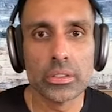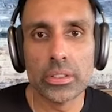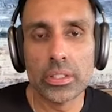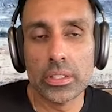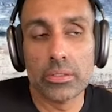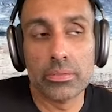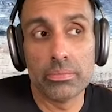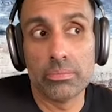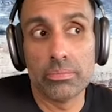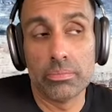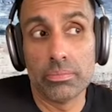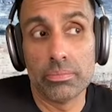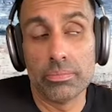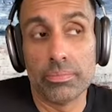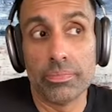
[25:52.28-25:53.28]
didn't
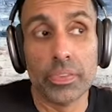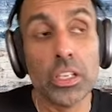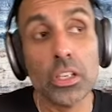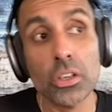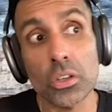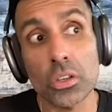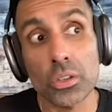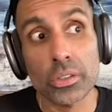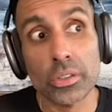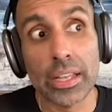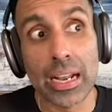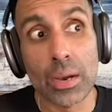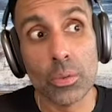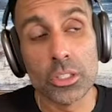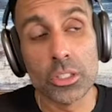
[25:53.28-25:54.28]
feel
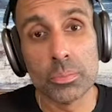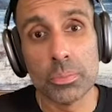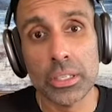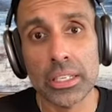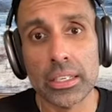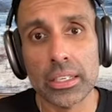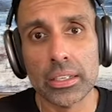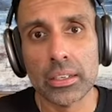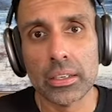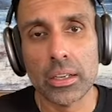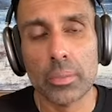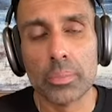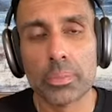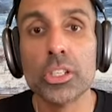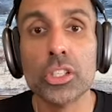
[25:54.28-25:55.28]
that I was being
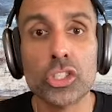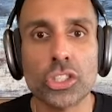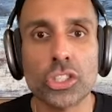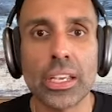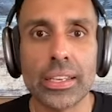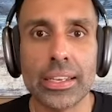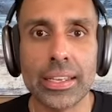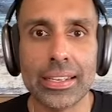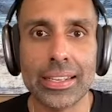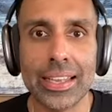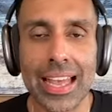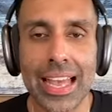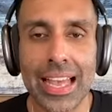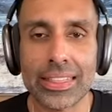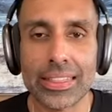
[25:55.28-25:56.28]

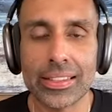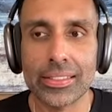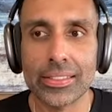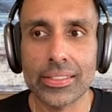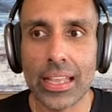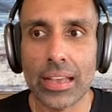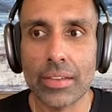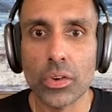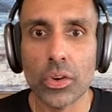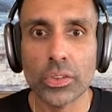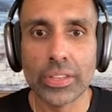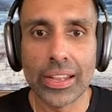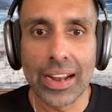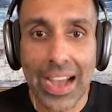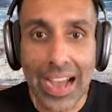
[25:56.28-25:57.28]
appreciated at the level
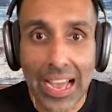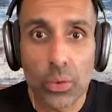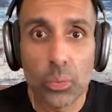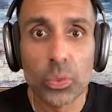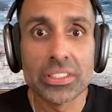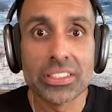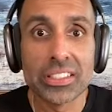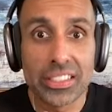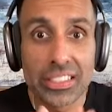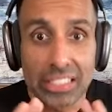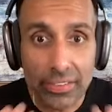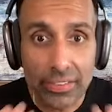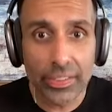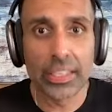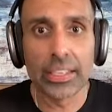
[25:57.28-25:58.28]
that I was
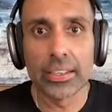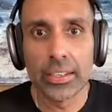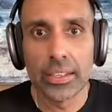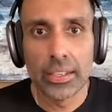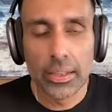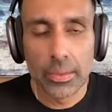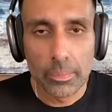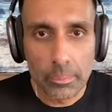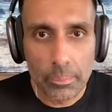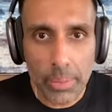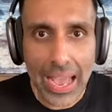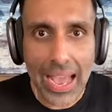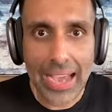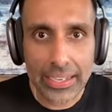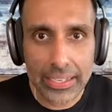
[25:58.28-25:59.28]
giving
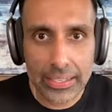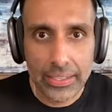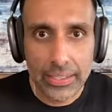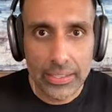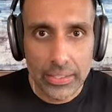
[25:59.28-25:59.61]
back